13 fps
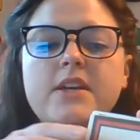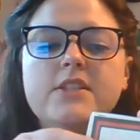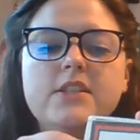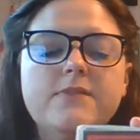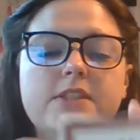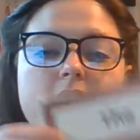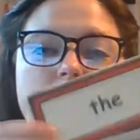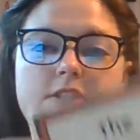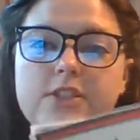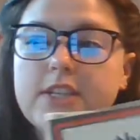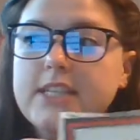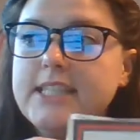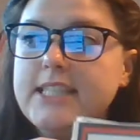So if a student
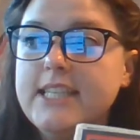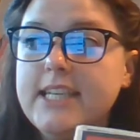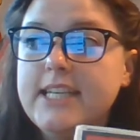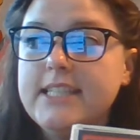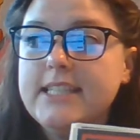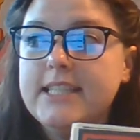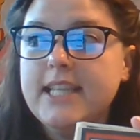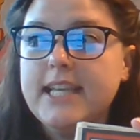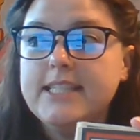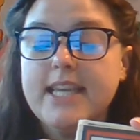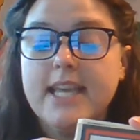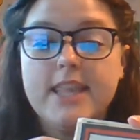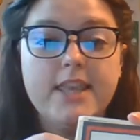looks at this and they
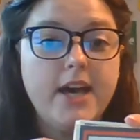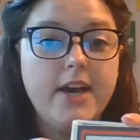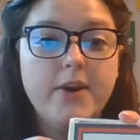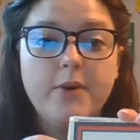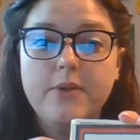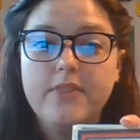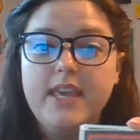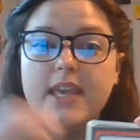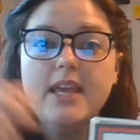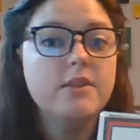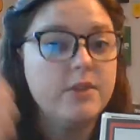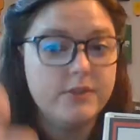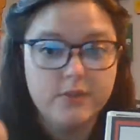say the or
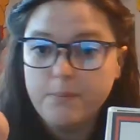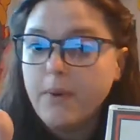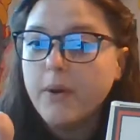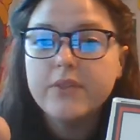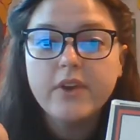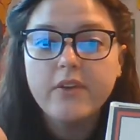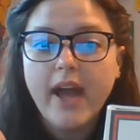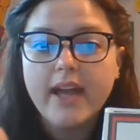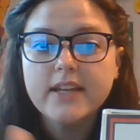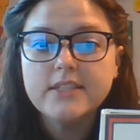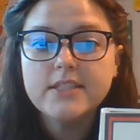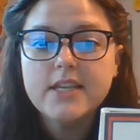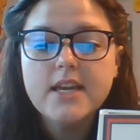the, those are both
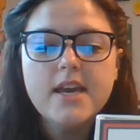correct.